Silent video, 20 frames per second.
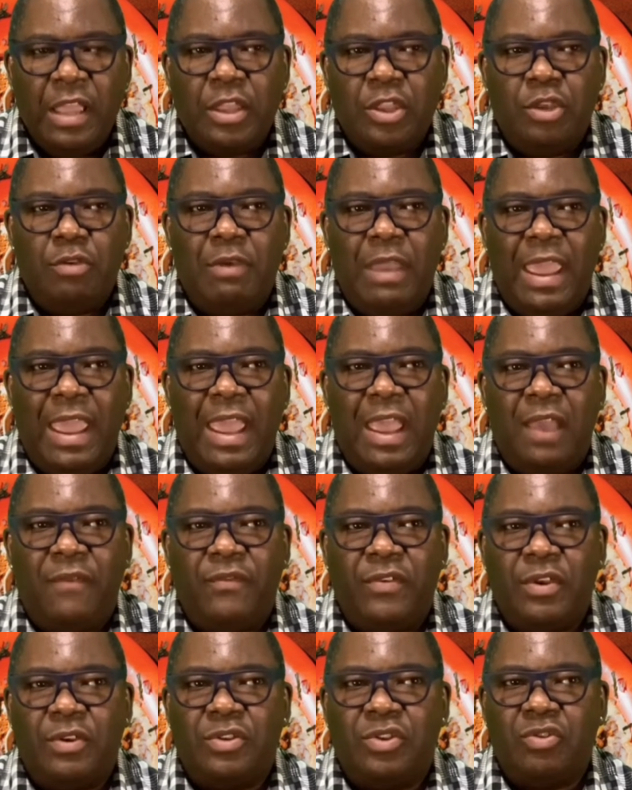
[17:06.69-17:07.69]
You
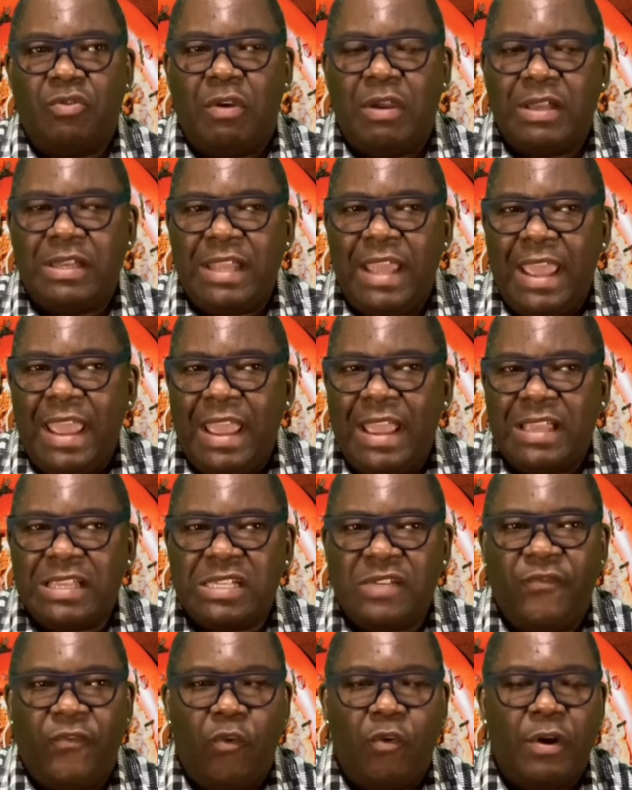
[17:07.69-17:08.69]
have your
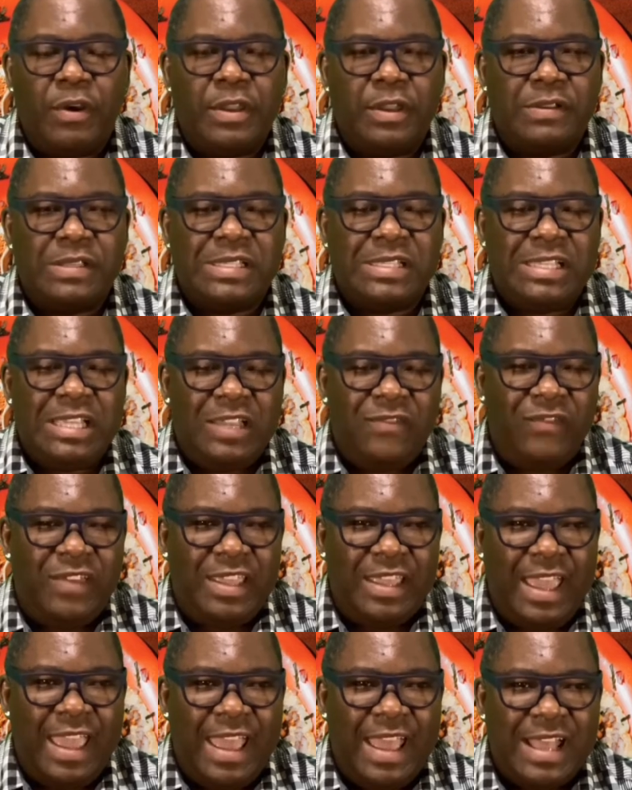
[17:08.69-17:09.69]
DoorDash for your
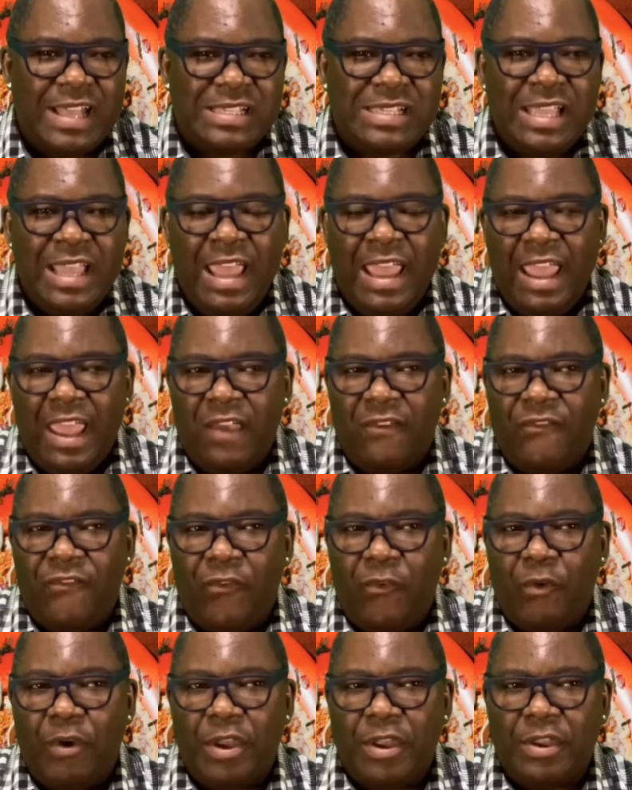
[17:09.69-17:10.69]
CVS and
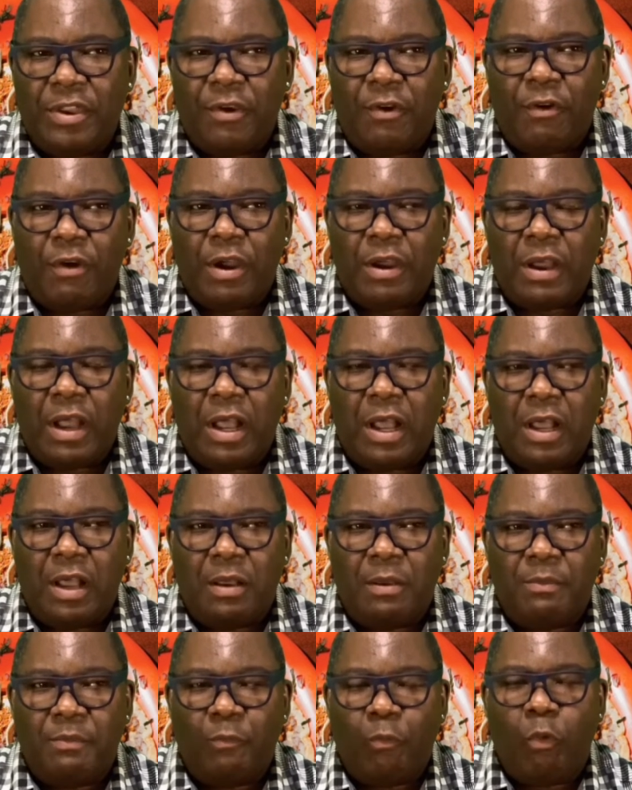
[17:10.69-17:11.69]
for your
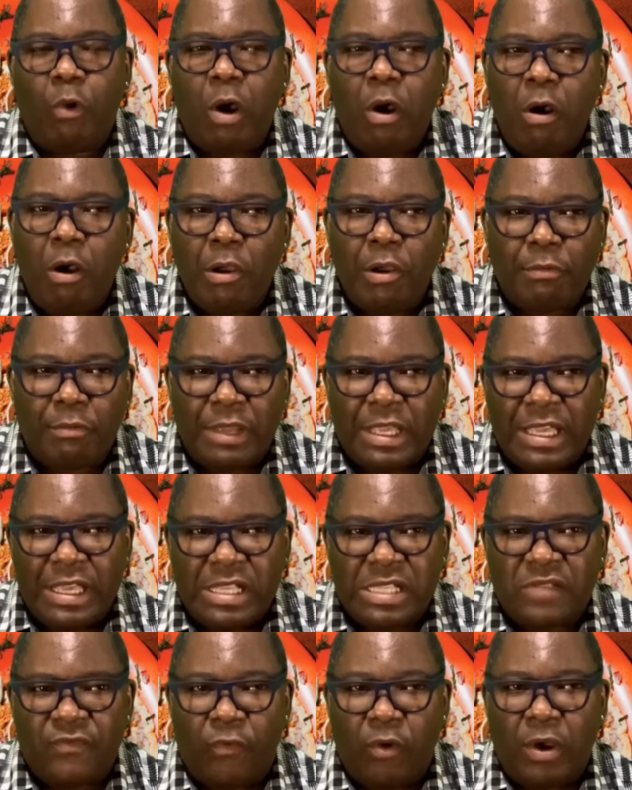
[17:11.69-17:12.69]
um,
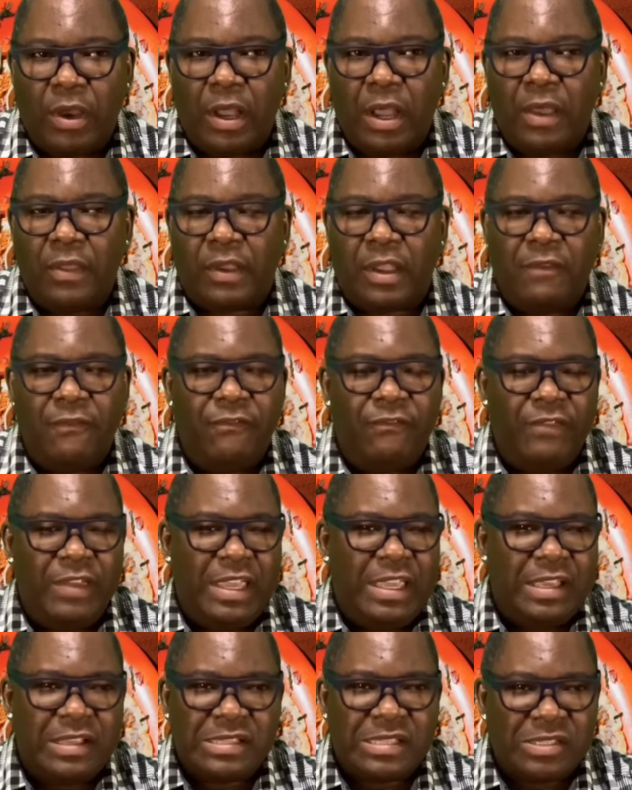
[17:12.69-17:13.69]
Walgreens for uh,
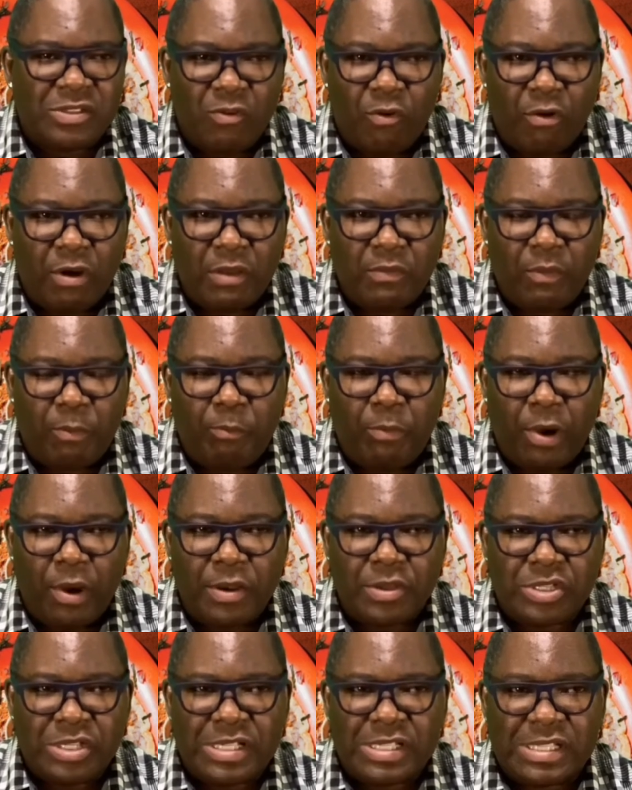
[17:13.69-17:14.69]
convenience store
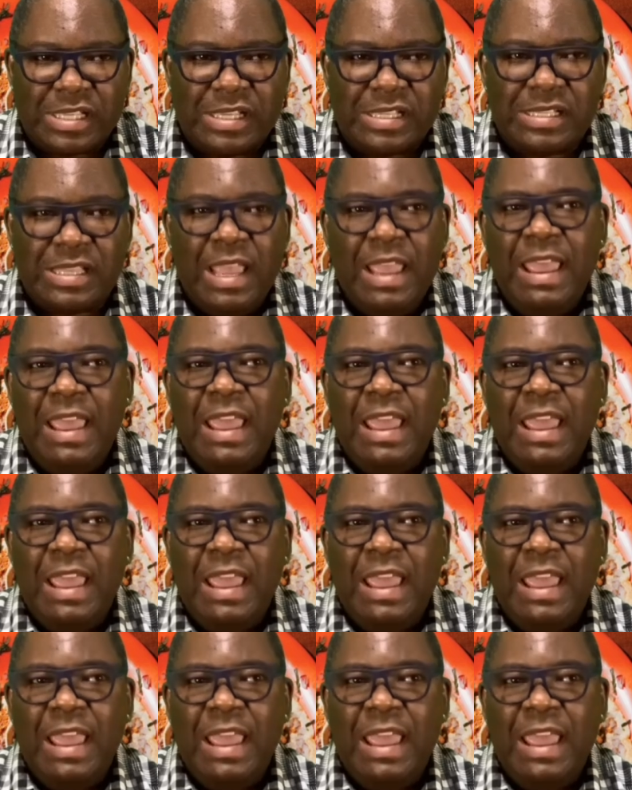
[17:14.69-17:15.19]
purchases.